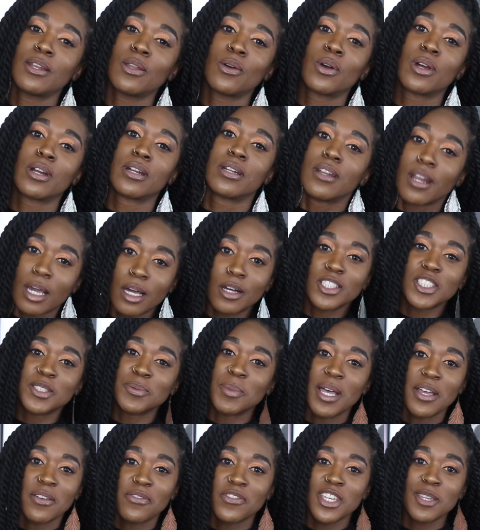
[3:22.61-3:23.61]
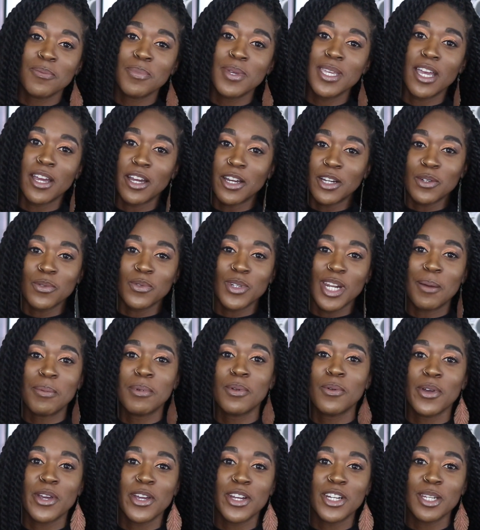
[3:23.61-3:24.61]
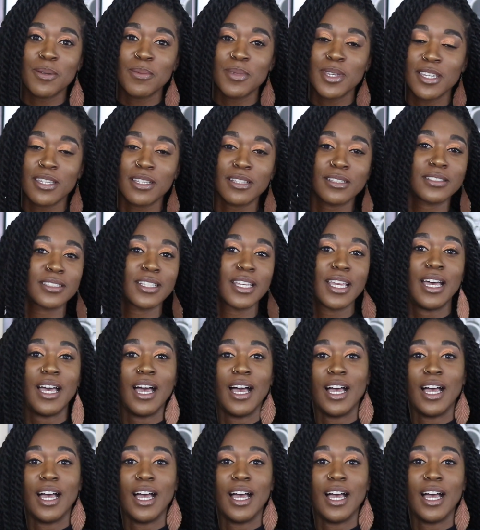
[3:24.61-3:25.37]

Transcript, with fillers: Lord knows my feet be hurting when I be wearing them heels.